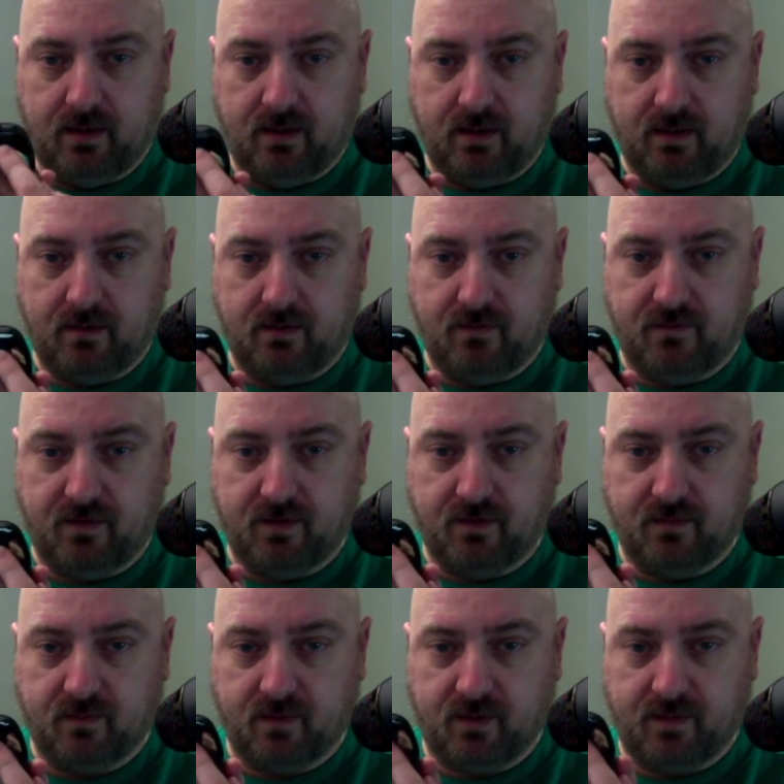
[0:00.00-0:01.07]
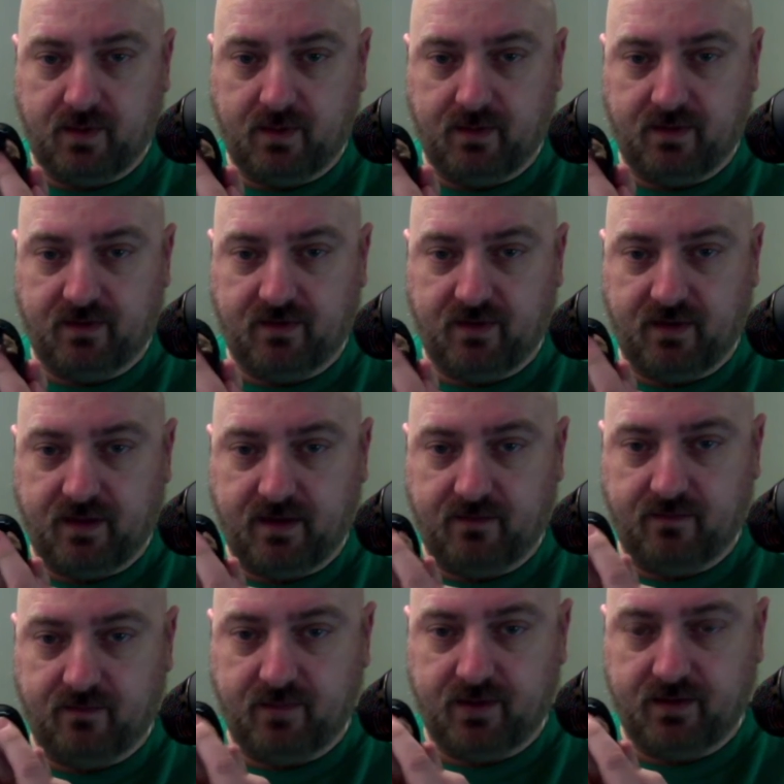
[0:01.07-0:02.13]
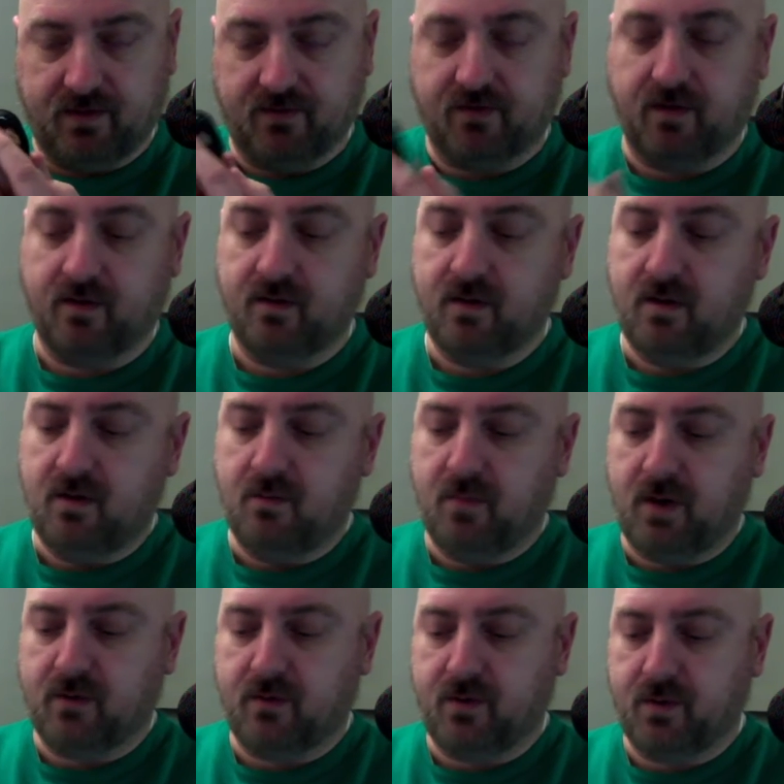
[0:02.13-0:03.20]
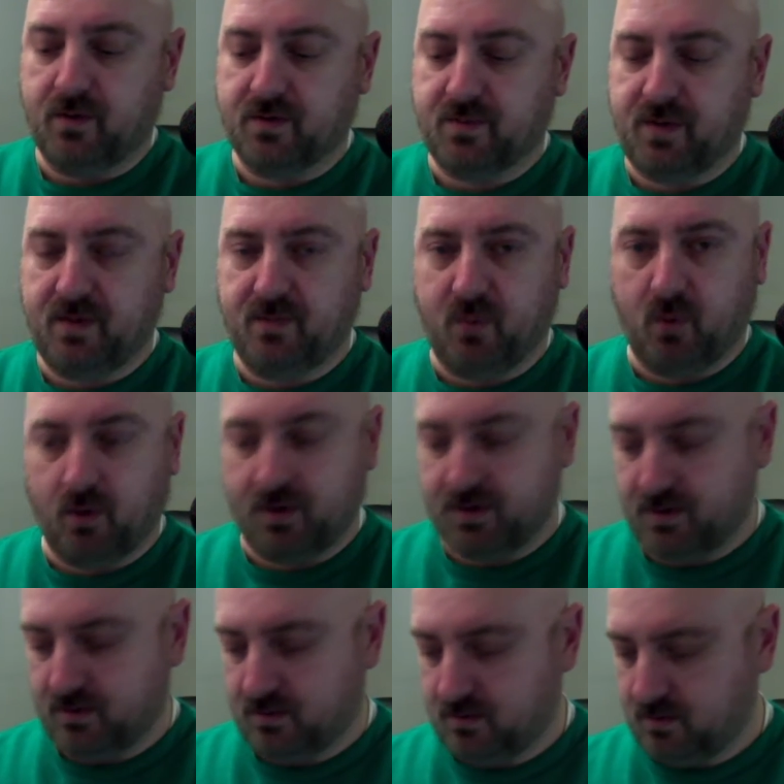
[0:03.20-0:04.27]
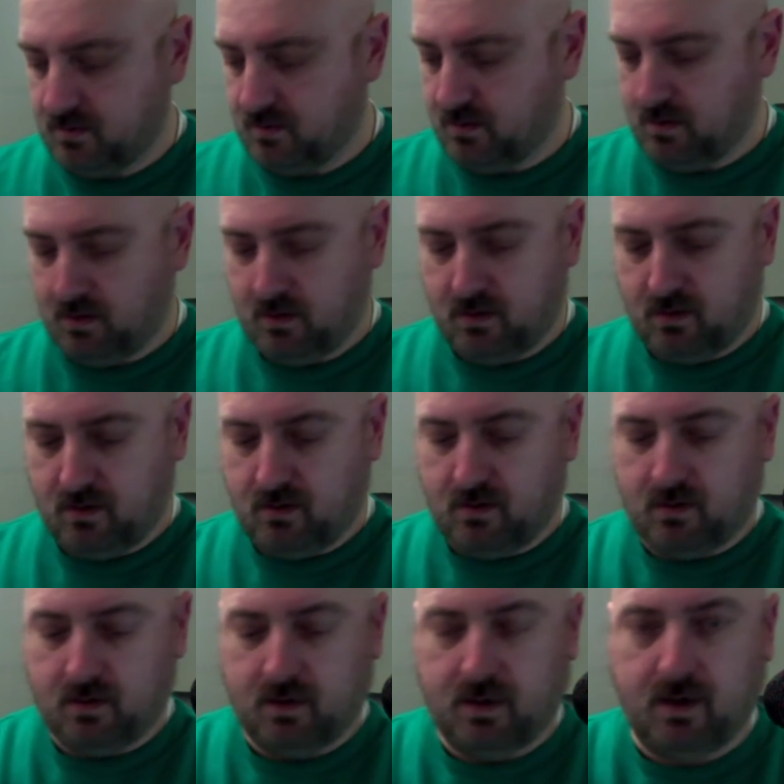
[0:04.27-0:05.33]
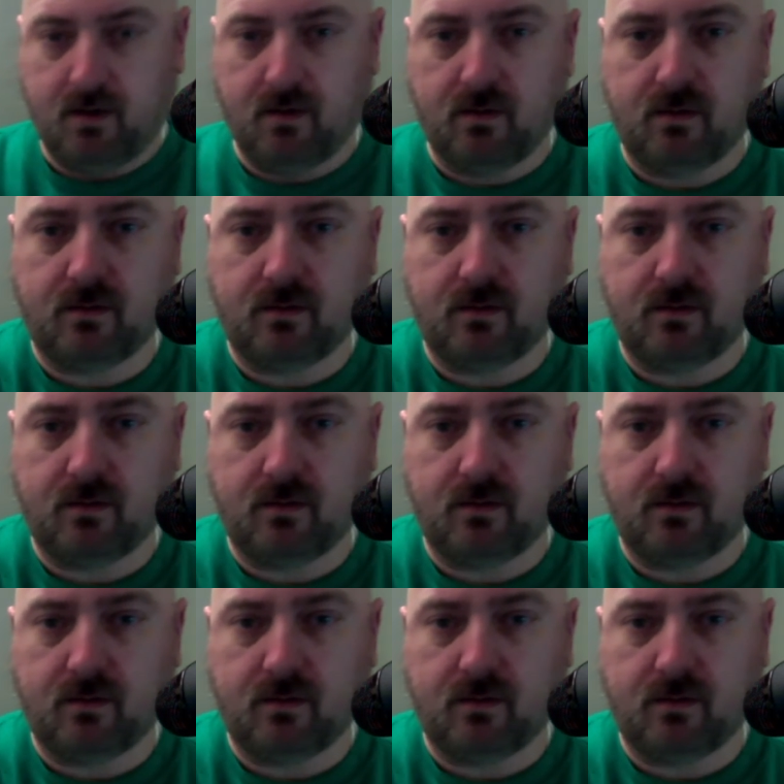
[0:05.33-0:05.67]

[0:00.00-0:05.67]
I don't know if we're going to be able to see that, but there's a micro USB port here.